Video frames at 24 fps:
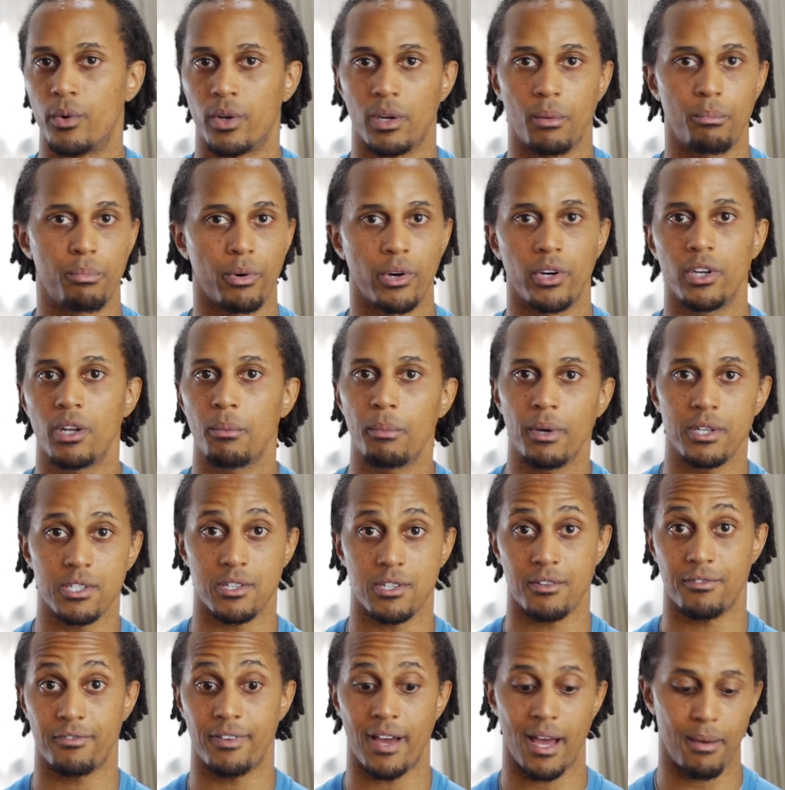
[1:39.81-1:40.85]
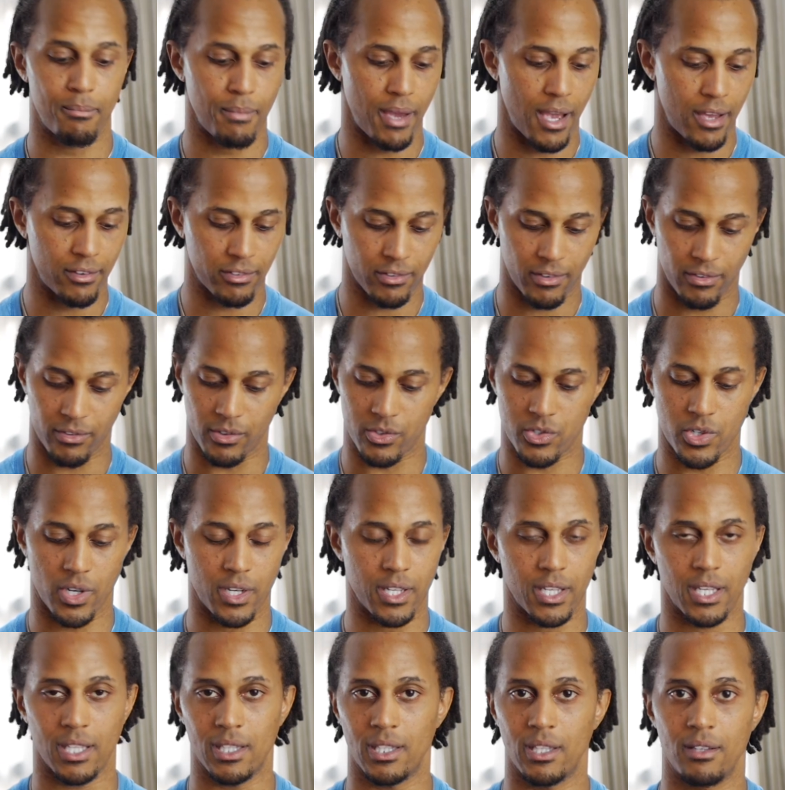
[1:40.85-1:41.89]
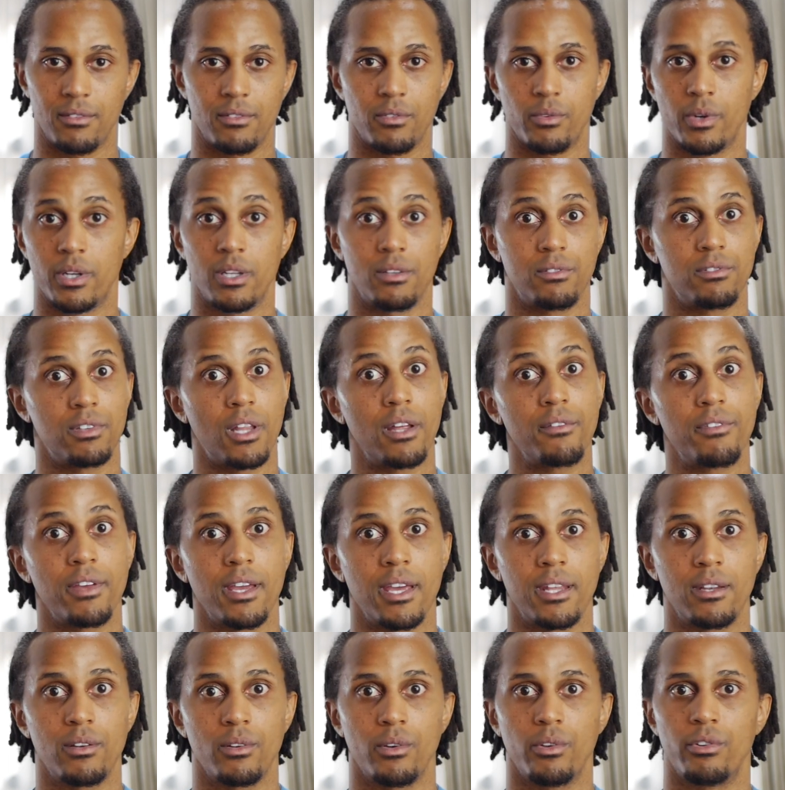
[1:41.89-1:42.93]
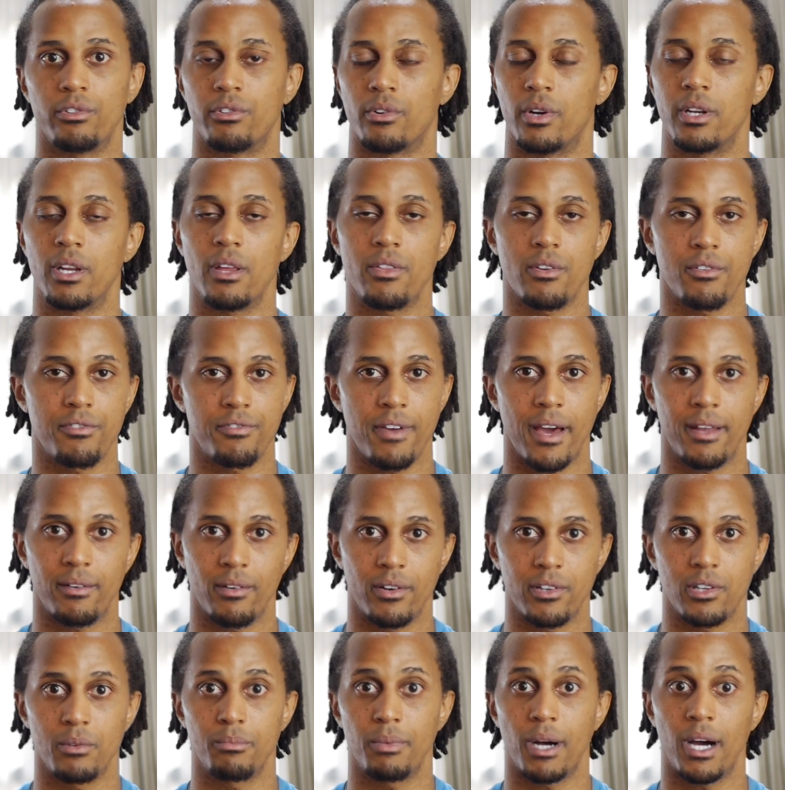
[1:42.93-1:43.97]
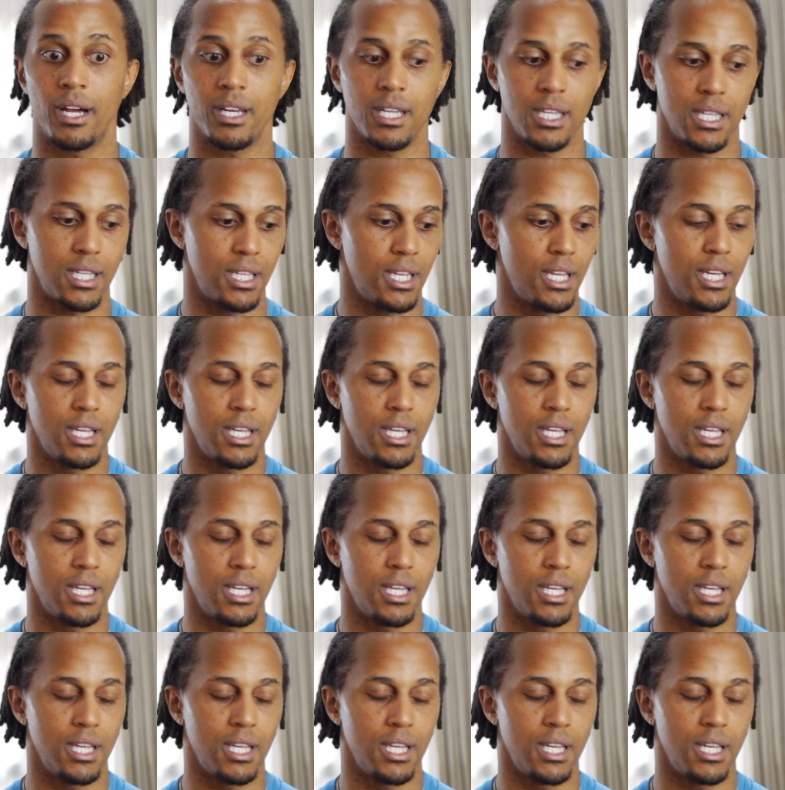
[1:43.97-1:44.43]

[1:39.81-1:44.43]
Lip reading: you want to burn a bunch of fat mass because you're trying to get rid of love handles or any other fat around your body,